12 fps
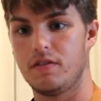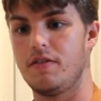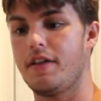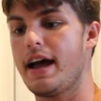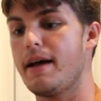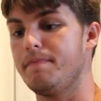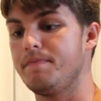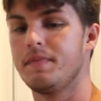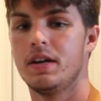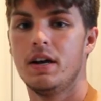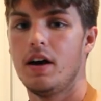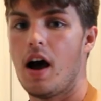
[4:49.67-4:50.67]
that
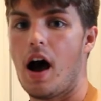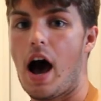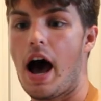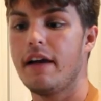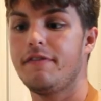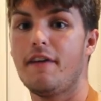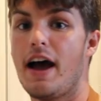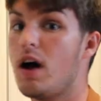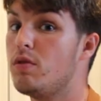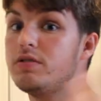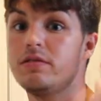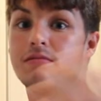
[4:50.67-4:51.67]
I
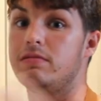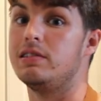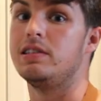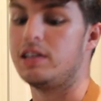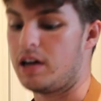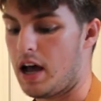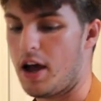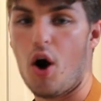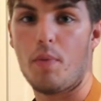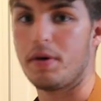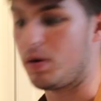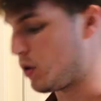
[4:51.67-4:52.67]
found. Uh, I
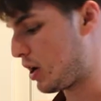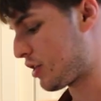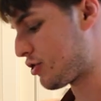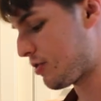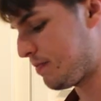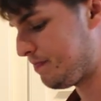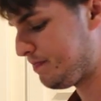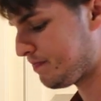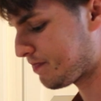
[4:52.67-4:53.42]
hope it works.